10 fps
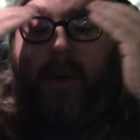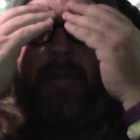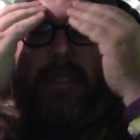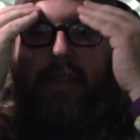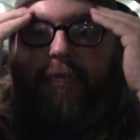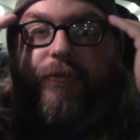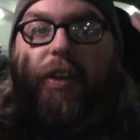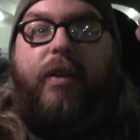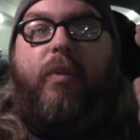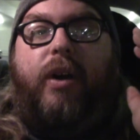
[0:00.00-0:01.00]
moments in the
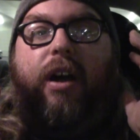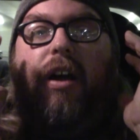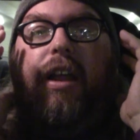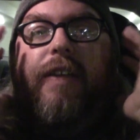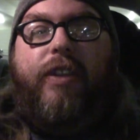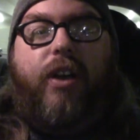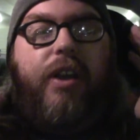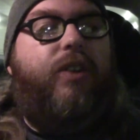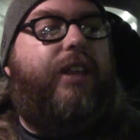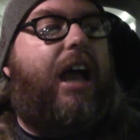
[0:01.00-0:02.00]
film where even though
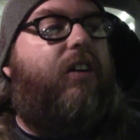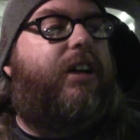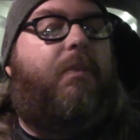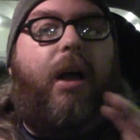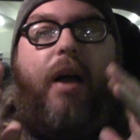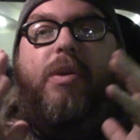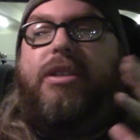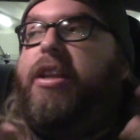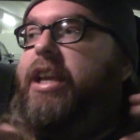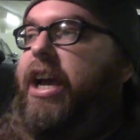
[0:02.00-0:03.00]
I knew the outcome I was
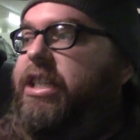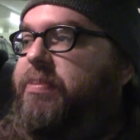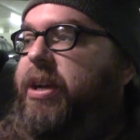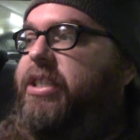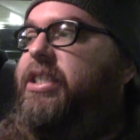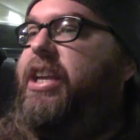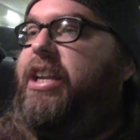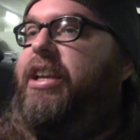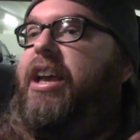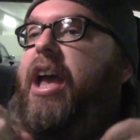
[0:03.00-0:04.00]
on the edge of my
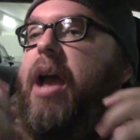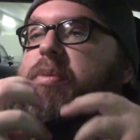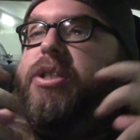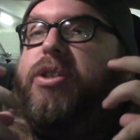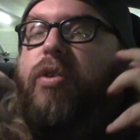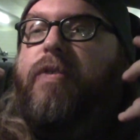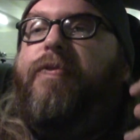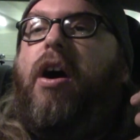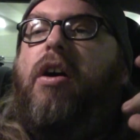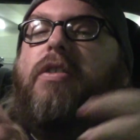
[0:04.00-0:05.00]
seat and was so
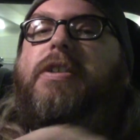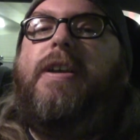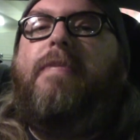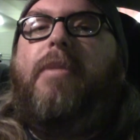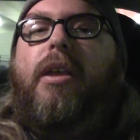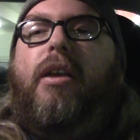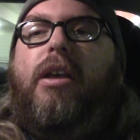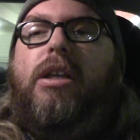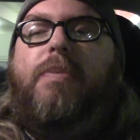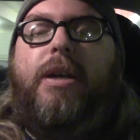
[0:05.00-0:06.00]
involved
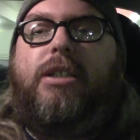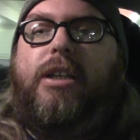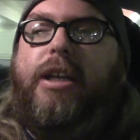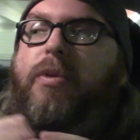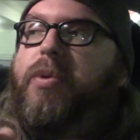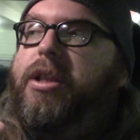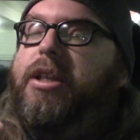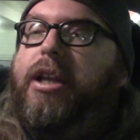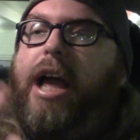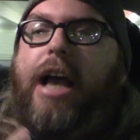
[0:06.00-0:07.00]
especially with
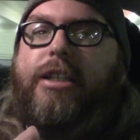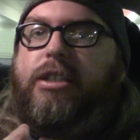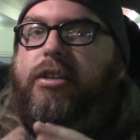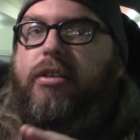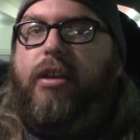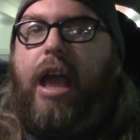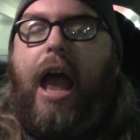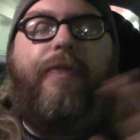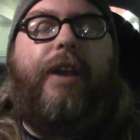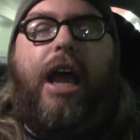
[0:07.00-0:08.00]
the last
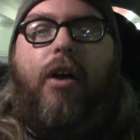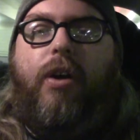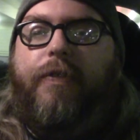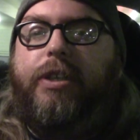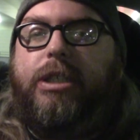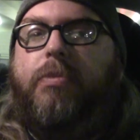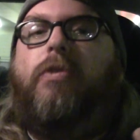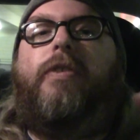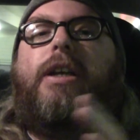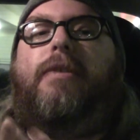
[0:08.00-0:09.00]
half an hour of this
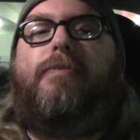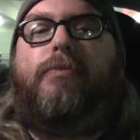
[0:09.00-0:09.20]
movie.